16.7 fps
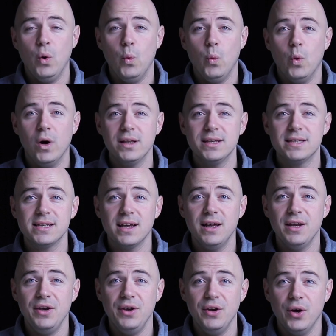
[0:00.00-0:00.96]
Once
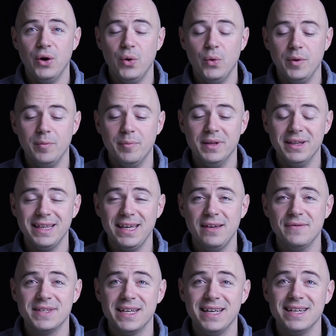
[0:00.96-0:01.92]
a node
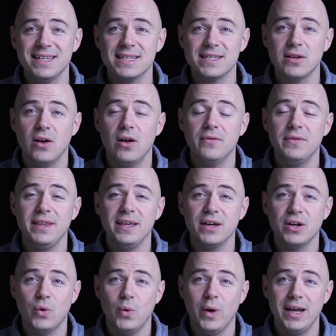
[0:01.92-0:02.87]
believes it has solved the
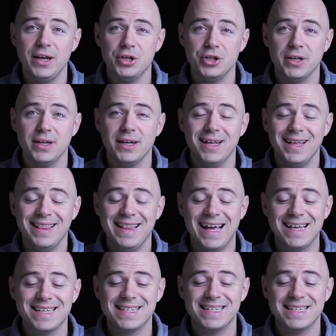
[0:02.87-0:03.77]
equation, that